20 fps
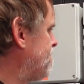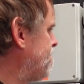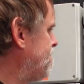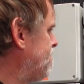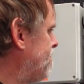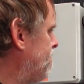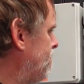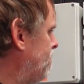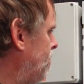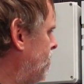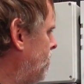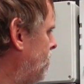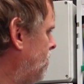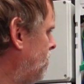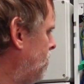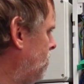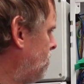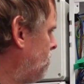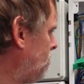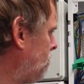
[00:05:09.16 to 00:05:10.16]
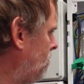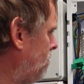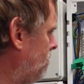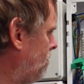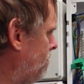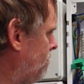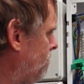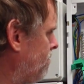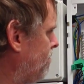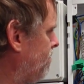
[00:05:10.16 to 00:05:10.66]

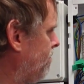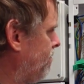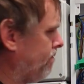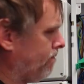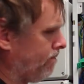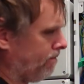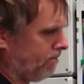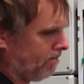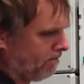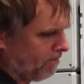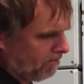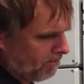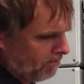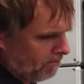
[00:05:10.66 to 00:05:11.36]
(silence)